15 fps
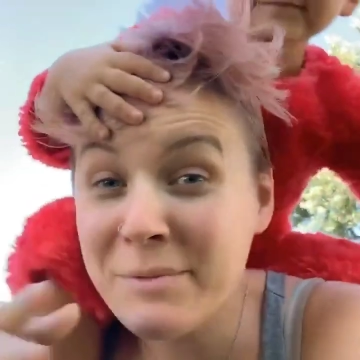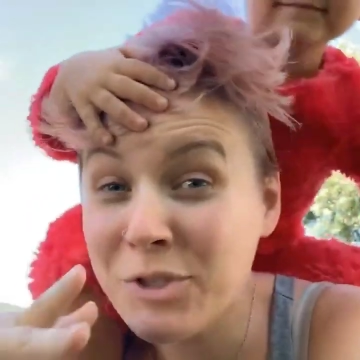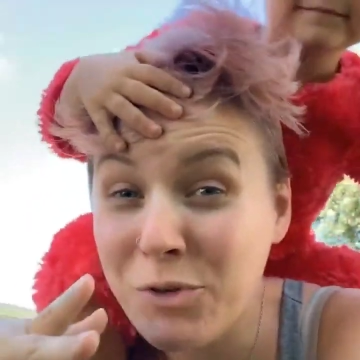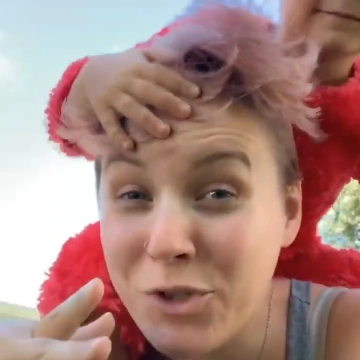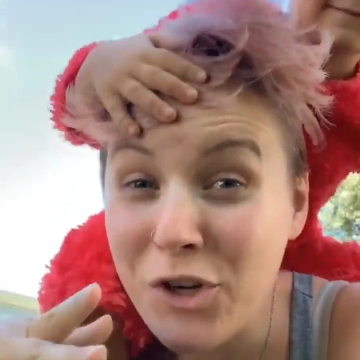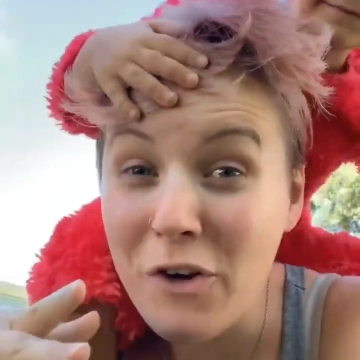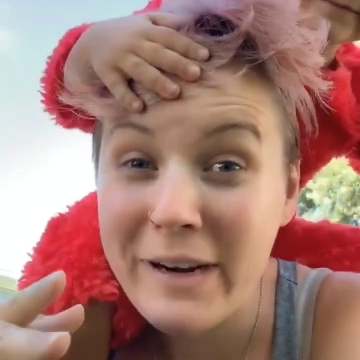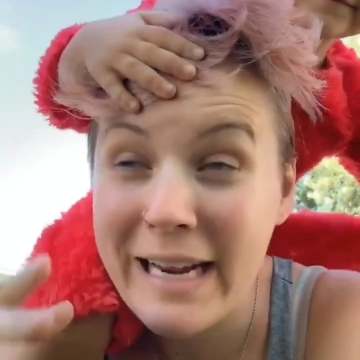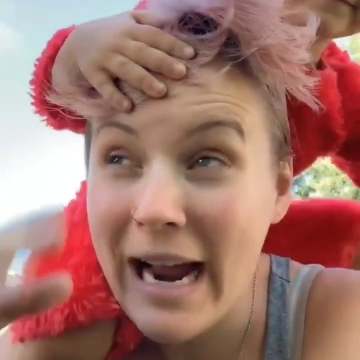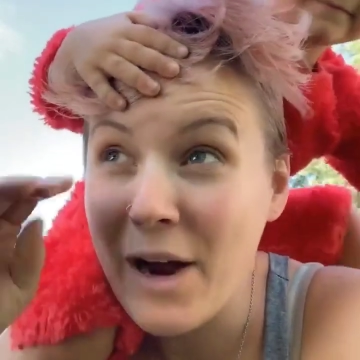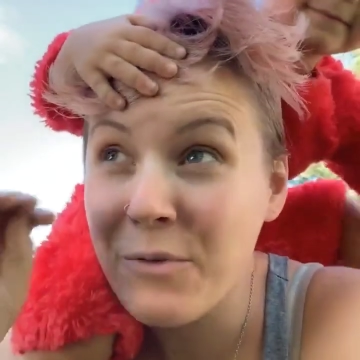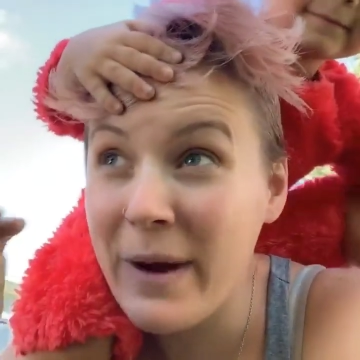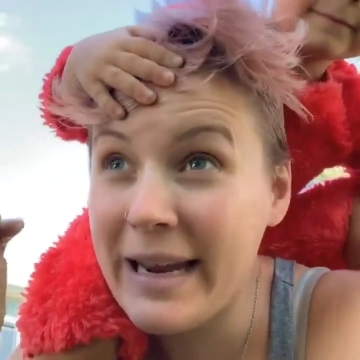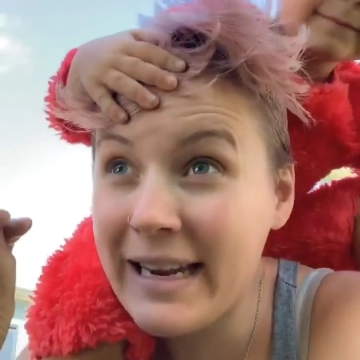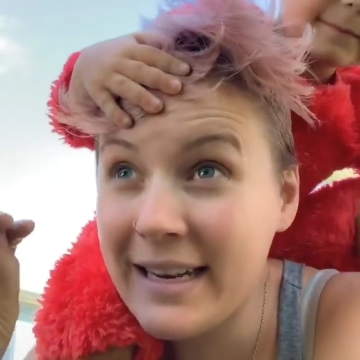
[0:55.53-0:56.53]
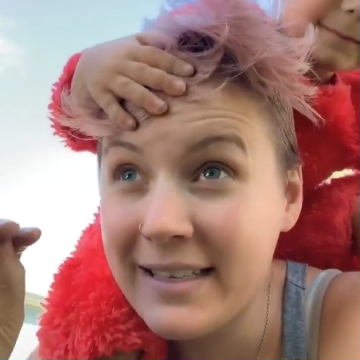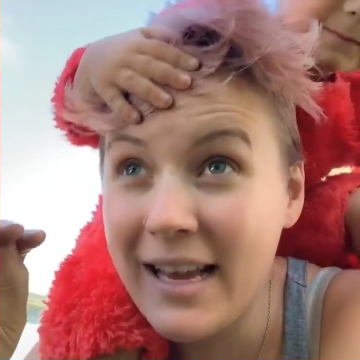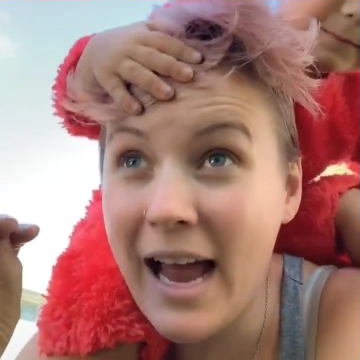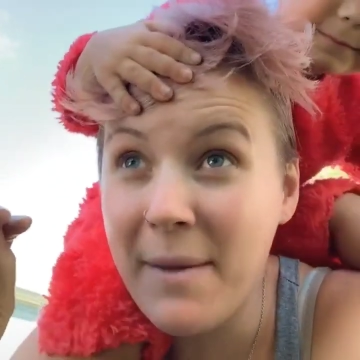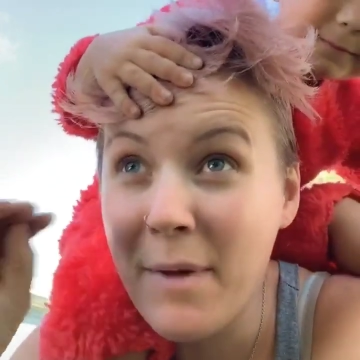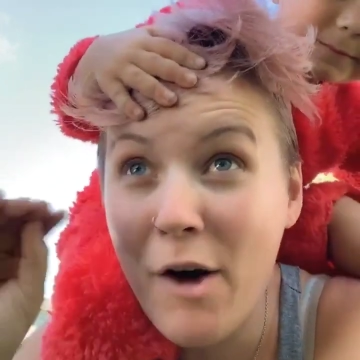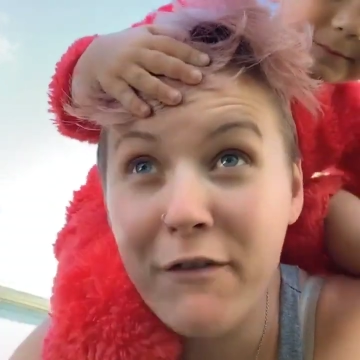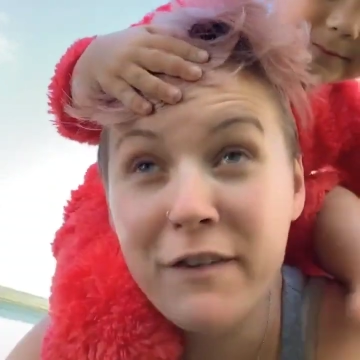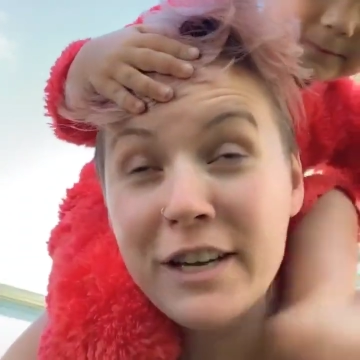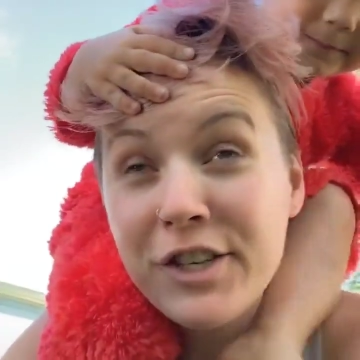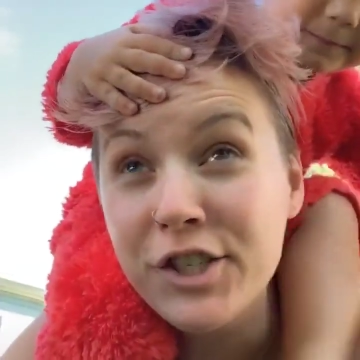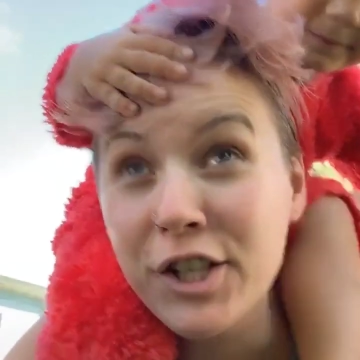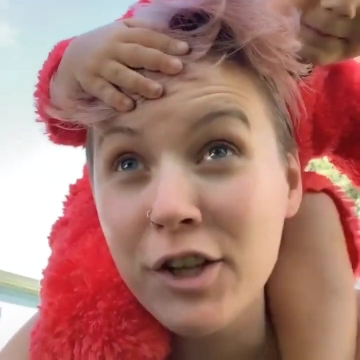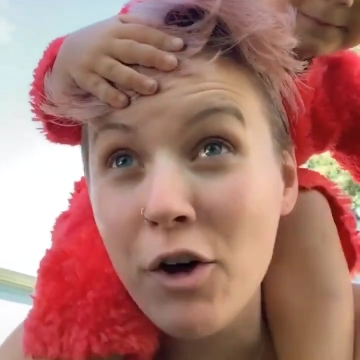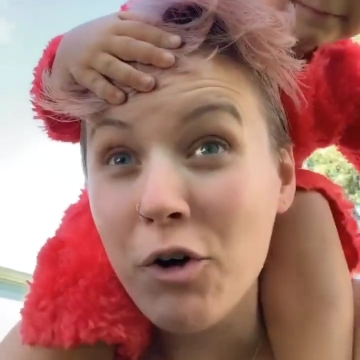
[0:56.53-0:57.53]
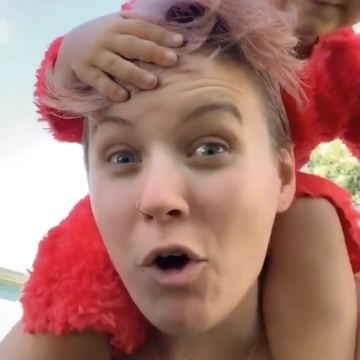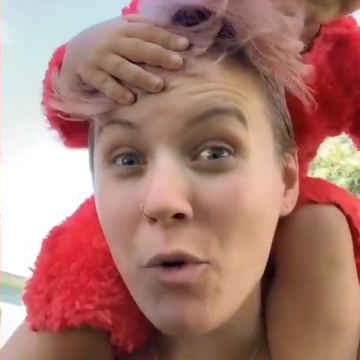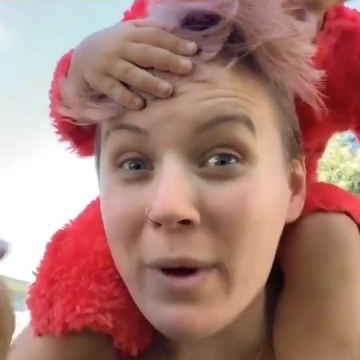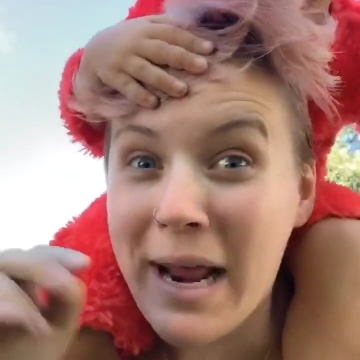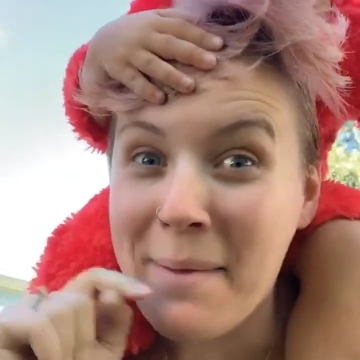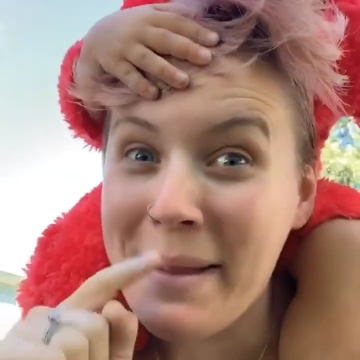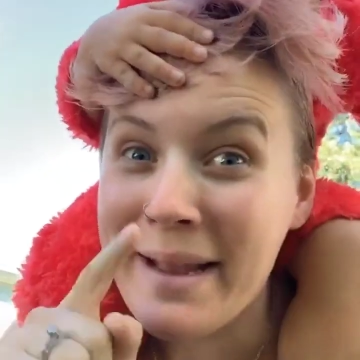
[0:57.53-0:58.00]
I'm so sorry. I ran out of time. I'll finish the logo when